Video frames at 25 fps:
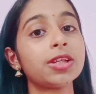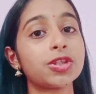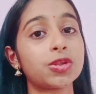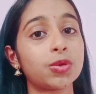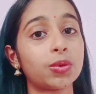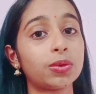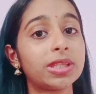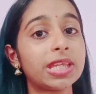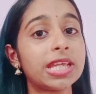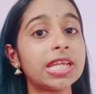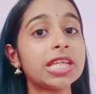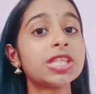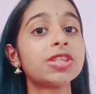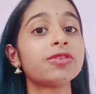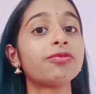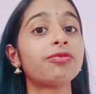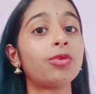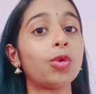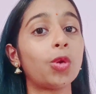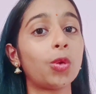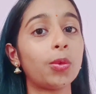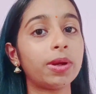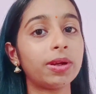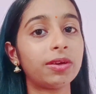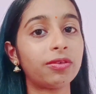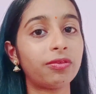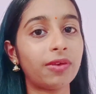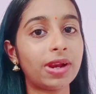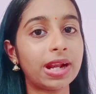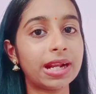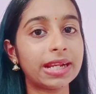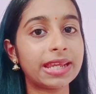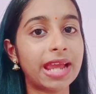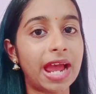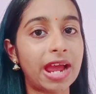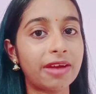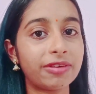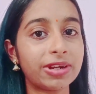So these
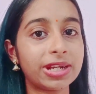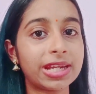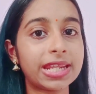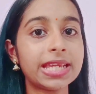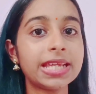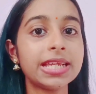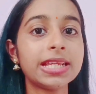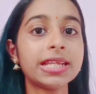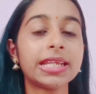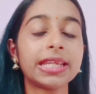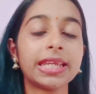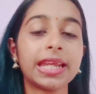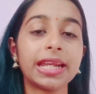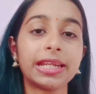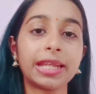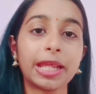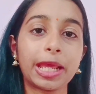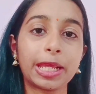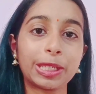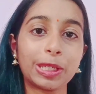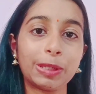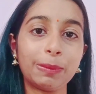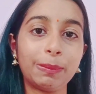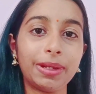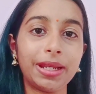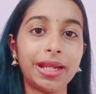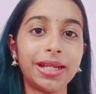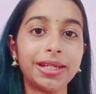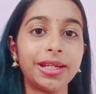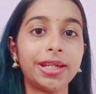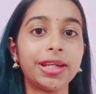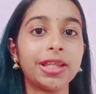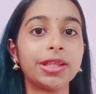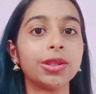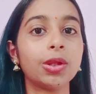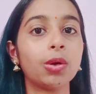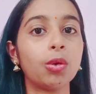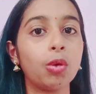fluid-filled cavity get
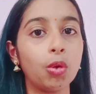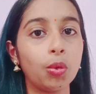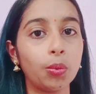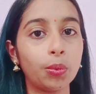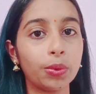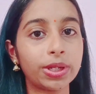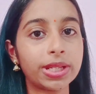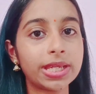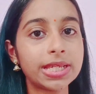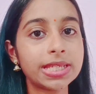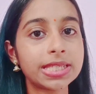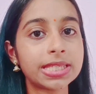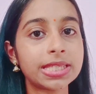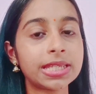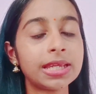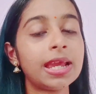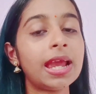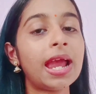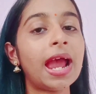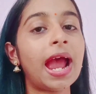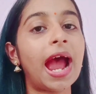accumulated in the ovaries